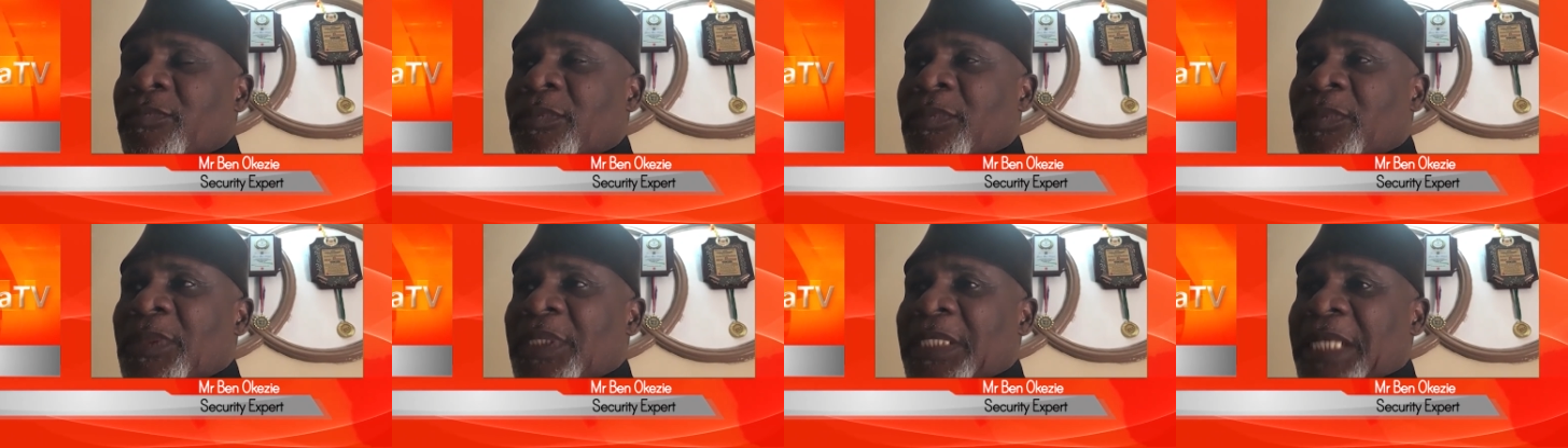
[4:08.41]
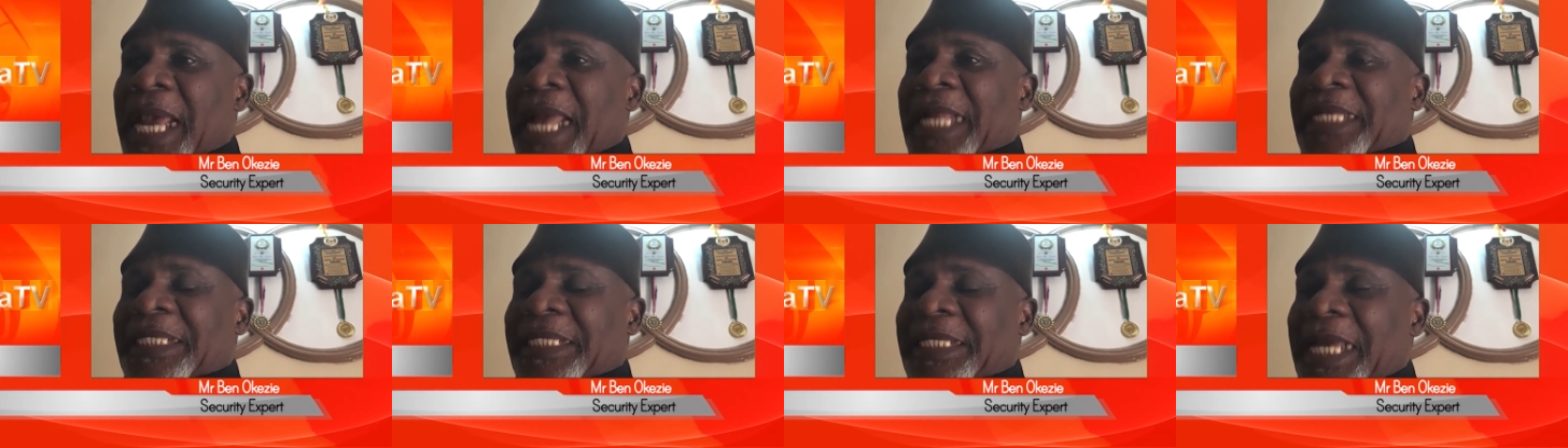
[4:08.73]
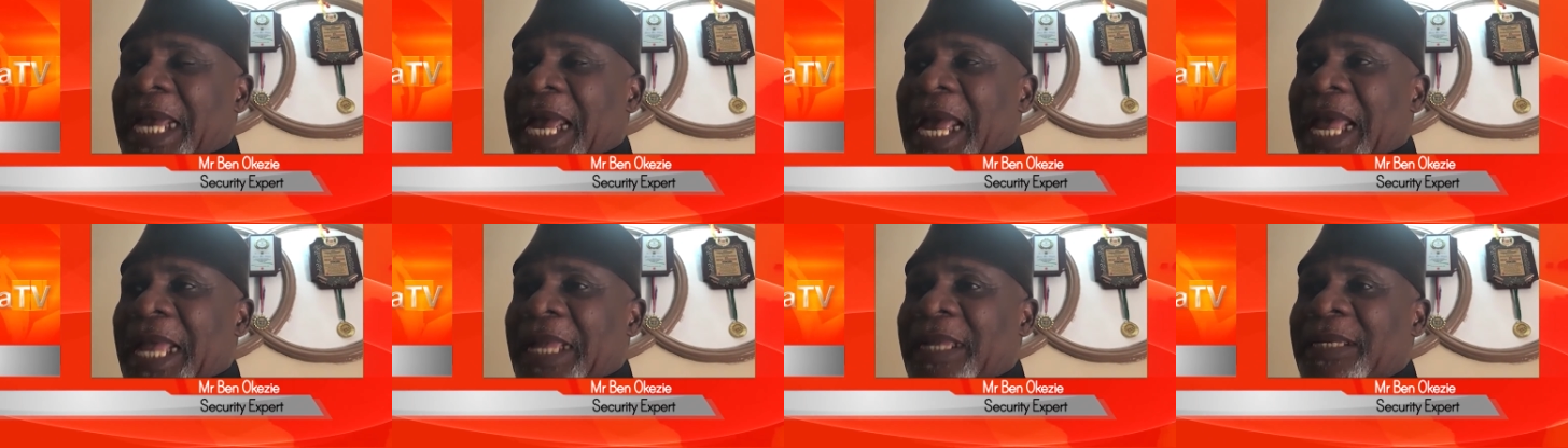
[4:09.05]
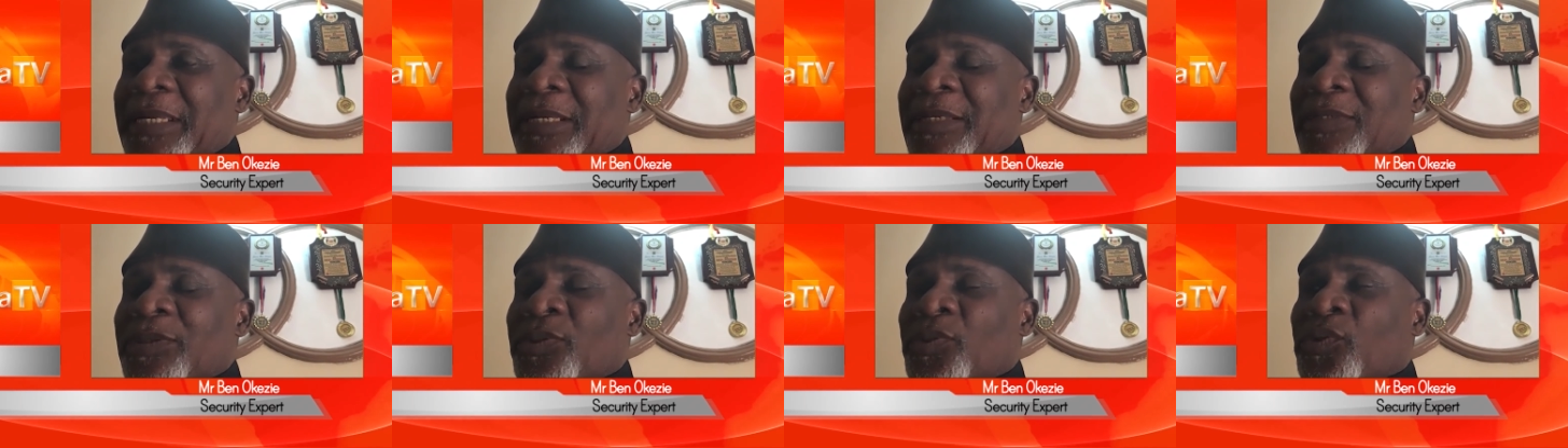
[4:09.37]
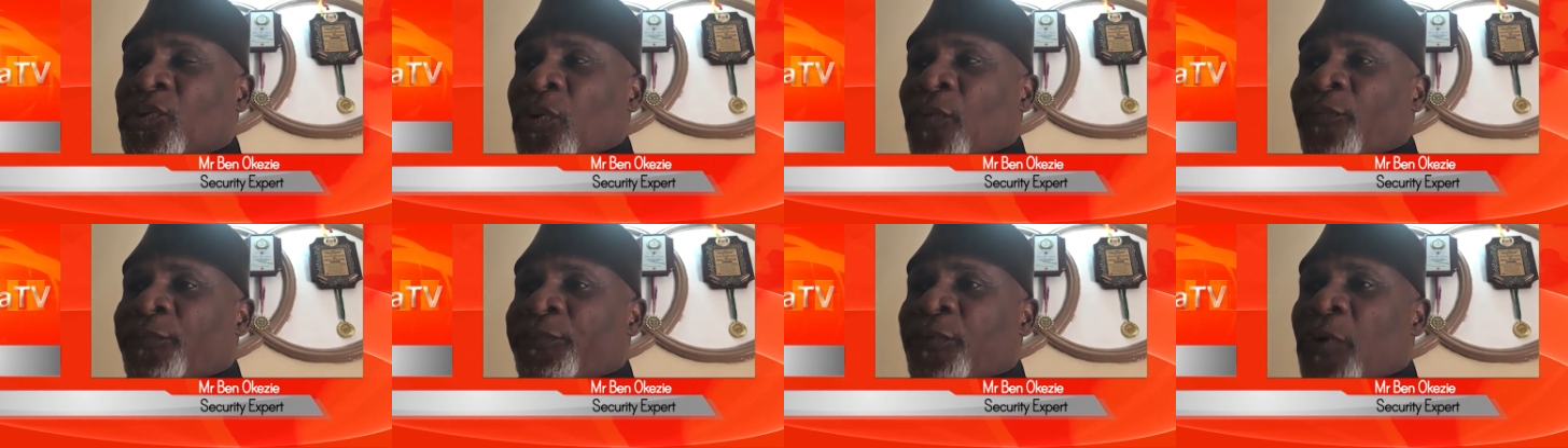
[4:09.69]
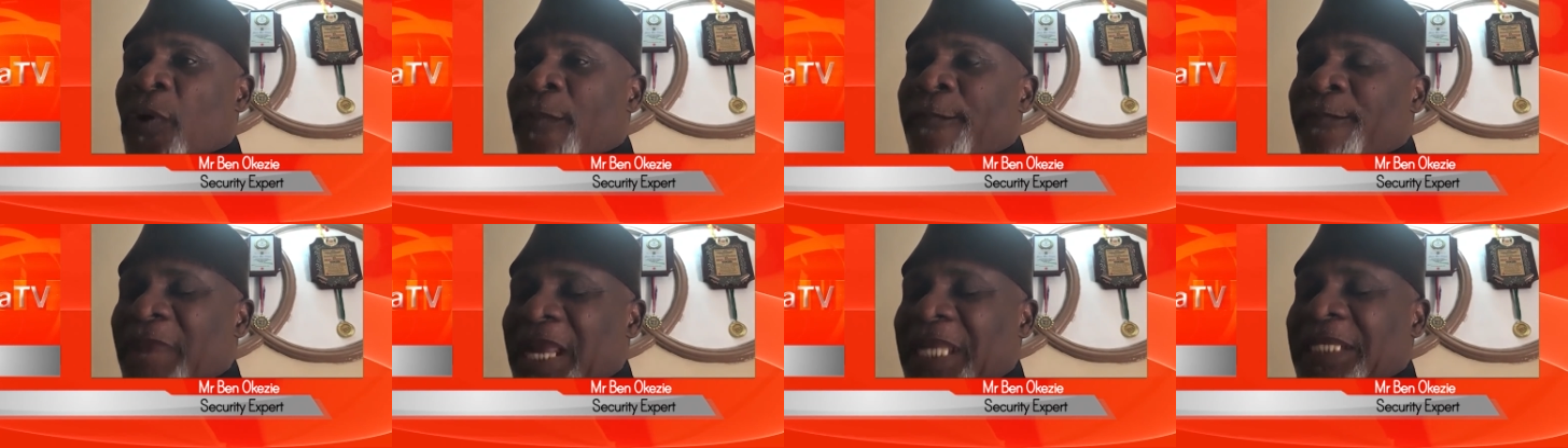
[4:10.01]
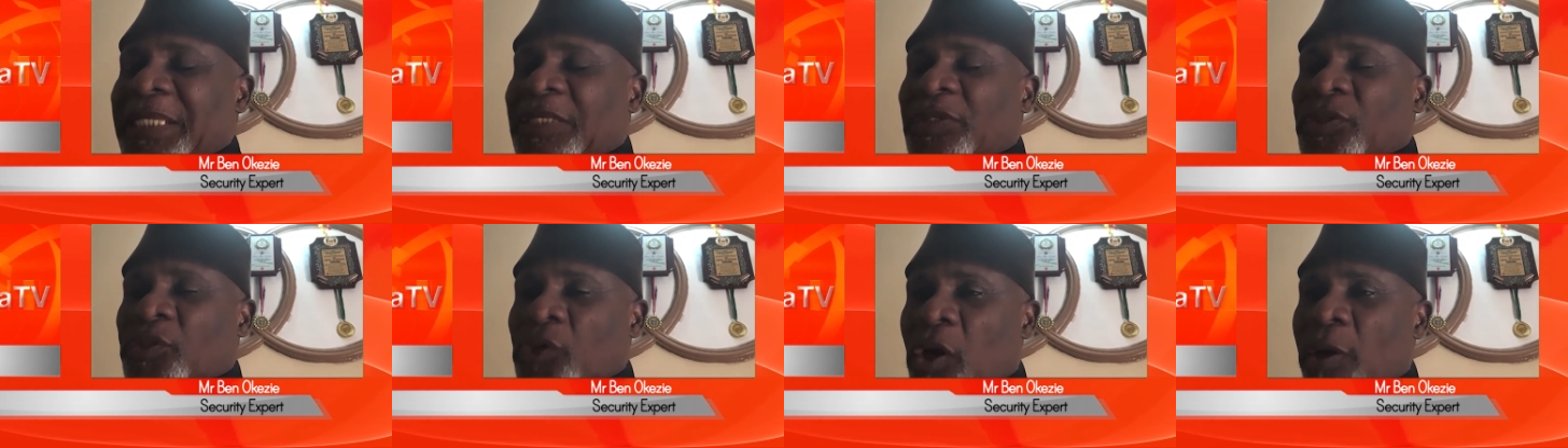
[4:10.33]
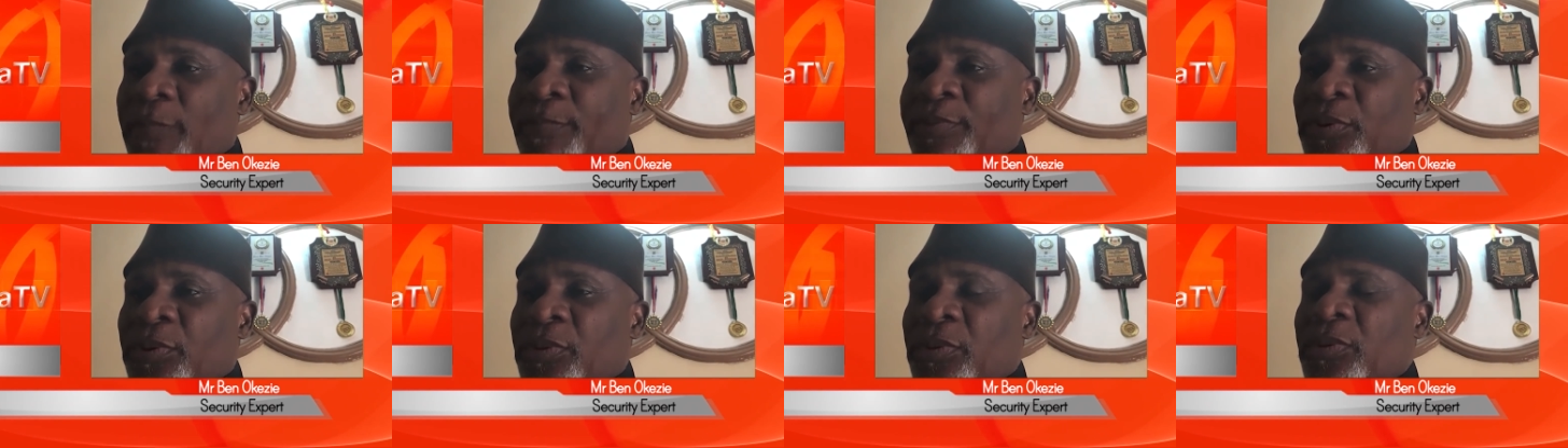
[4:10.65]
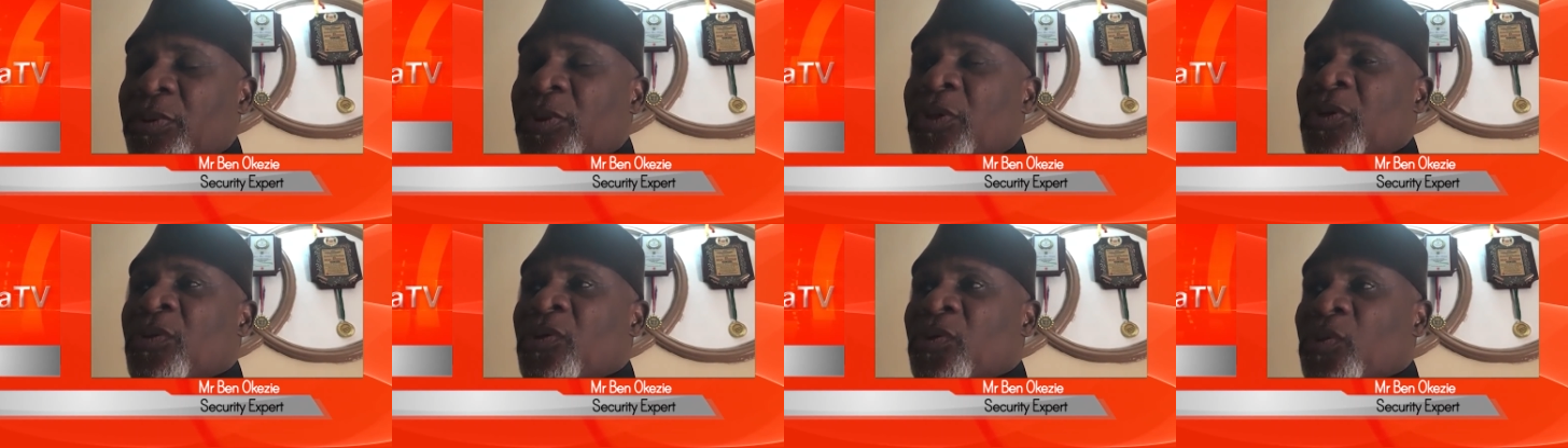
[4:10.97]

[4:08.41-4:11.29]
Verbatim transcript: they are there to foment trouble